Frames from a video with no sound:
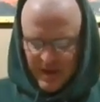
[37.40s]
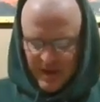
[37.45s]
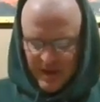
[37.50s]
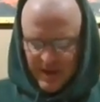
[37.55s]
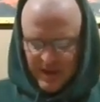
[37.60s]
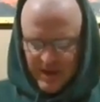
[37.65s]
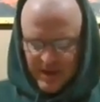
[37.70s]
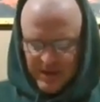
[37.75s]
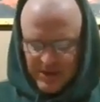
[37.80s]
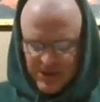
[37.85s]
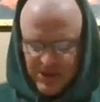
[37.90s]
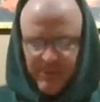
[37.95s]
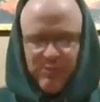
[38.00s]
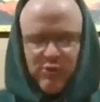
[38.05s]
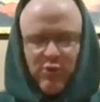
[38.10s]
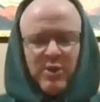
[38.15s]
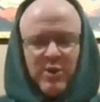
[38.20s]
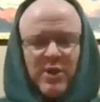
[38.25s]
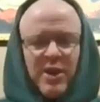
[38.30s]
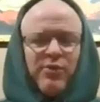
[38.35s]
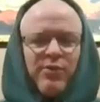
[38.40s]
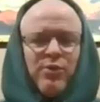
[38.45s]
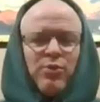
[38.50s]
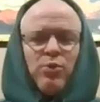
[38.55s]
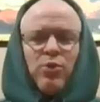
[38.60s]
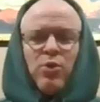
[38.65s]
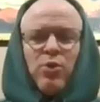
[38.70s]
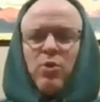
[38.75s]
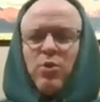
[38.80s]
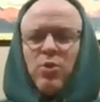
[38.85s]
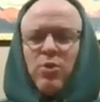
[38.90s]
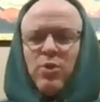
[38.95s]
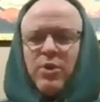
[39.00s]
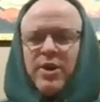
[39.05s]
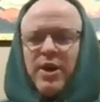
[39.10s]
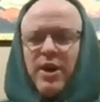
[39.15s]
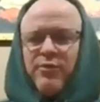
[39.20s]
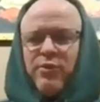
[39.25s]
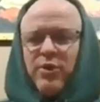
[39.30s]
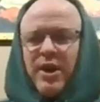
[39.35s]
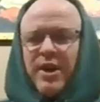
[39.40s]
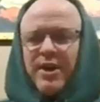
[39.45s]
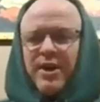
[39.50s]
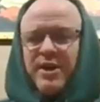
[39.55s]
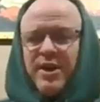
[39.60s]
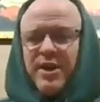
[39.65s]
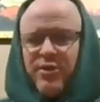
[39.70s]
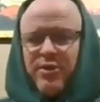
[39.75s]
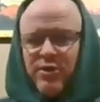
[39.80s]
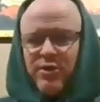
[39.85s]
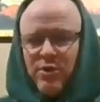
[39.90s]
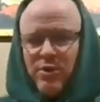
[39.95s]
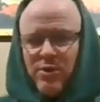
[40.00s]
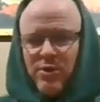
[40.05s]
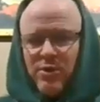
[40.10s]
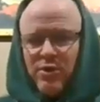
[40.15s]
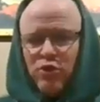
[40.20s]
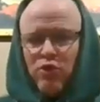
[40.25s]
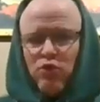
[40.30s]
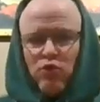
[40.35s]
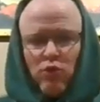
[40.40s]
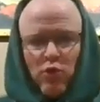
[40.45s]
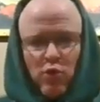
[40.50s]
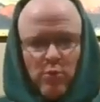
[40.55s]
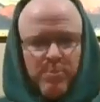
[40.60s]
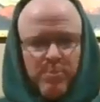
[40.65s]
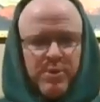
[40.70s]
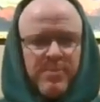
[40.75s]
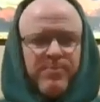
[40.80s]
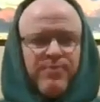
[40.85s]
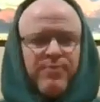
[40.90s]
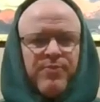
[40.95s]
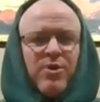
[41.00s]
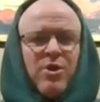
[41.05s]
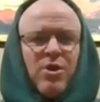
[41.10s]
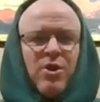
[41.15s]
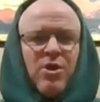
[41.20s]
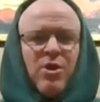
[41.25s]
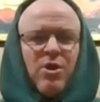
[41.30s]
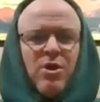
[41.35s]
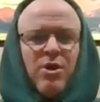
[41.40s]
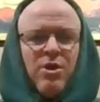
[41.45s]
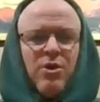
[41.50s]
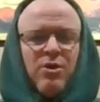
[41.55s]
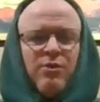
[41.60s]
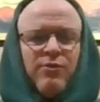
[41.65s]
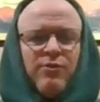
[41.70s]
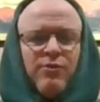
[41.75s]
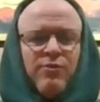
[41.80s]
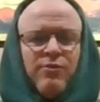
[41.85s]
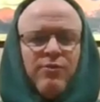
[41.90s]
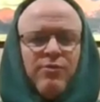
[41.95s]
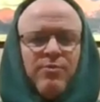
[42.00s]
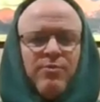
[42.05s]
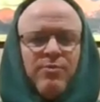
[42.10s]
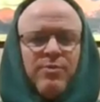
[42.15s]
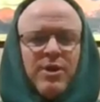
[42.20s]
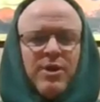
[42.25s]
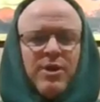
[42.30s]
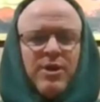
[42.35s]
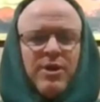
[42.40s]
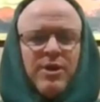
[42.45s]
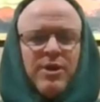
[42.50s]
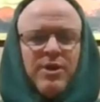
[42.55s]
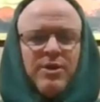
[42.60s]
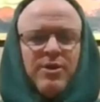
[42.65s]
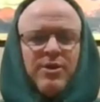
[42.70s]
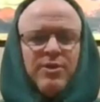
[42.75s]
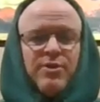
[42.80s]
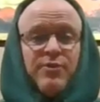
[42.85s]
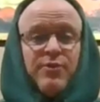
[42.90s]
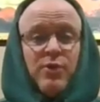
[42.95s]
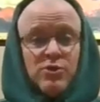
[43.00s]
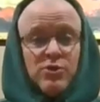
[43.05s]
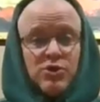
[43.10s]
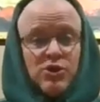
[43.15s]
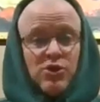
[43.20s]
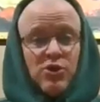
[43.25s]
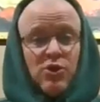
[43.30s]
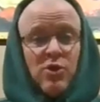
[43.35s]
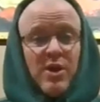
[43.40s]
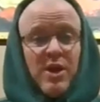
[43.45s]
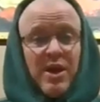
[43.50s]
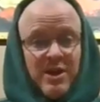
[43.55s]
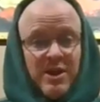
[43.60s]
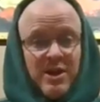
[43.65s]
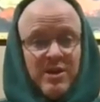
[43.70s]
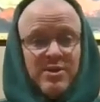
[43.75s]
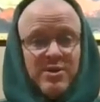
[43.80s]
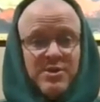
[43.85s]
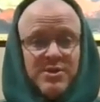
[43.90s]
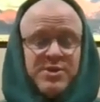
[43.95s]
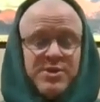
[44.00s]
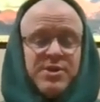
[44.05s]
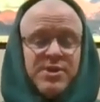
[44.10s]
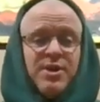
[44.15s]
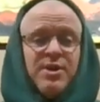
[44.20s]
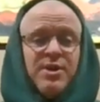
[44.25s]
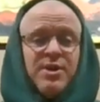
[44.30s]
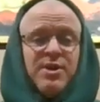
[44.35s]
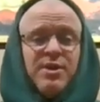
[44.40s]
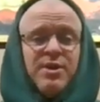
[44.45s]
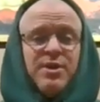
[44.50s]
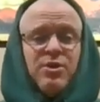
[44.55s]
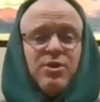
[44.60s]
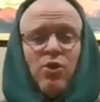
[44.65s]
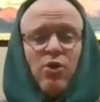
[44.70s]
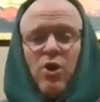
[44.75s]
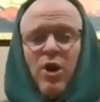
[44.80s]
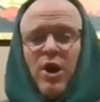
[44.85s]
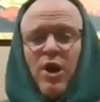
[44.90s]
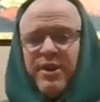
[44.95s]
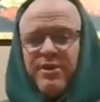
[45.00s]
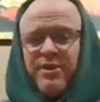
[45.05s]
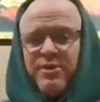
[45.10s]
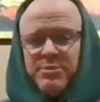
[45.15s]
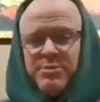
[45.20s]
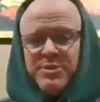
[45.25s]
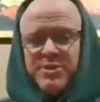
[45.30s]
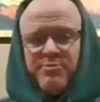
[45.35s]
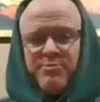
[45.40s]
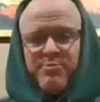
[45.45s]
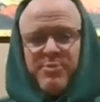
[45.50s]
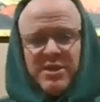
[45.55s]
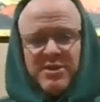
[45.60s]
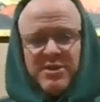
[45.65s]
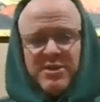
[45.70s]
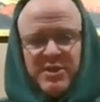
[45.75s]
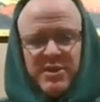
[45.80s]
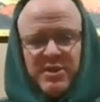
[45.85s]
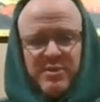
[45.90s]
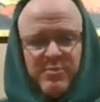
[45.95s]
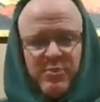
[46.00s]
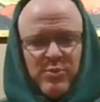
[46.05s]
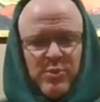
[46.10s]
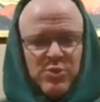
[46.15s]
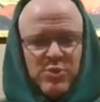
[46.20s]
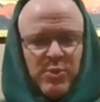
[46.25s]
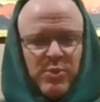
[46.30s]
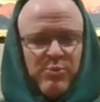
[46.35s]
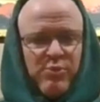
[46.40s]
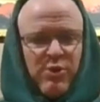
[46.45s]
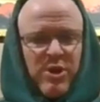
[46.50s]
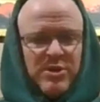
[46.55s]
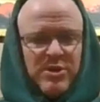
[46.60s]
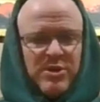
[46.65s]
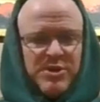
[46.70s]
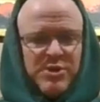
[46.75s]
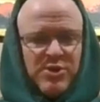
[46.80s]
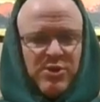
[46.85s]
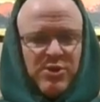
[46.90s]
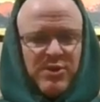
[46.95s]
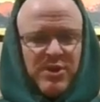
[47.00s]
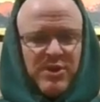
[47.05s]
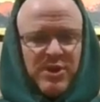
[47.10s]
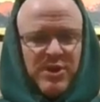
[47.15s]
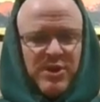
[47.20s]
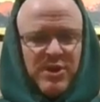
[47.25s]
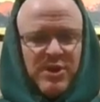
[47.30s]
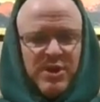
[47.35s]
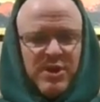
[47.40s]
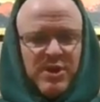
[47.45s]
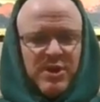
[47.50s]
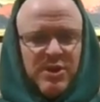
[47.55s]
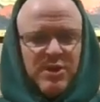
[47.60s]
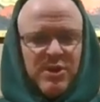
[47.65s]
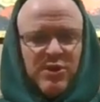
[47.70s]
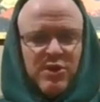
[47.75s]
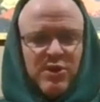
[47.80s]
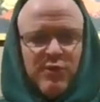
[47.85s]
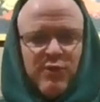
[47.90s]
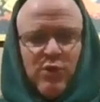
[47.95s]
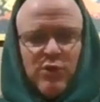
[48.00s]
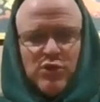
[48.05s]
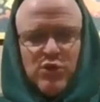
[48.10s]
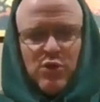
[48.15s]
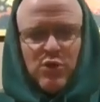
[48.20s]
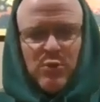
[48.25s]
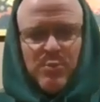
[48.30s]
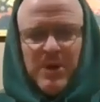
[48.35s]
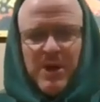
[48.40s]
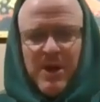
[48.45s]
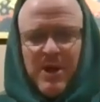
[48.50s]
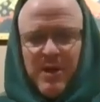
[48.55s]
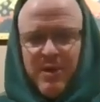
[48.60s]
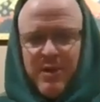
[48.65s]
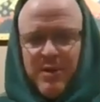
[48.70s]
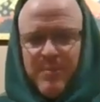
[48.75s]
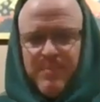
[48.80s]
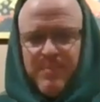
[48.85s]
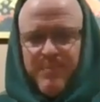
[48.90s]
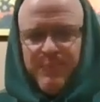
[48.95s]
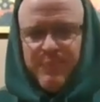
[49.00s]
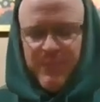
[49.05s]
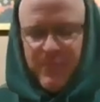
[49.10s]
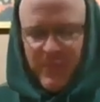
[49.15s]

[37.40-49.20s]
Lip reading: Chapter 11 will cover another group of devotional angas or items of bhakti, which we practice on the devotional path.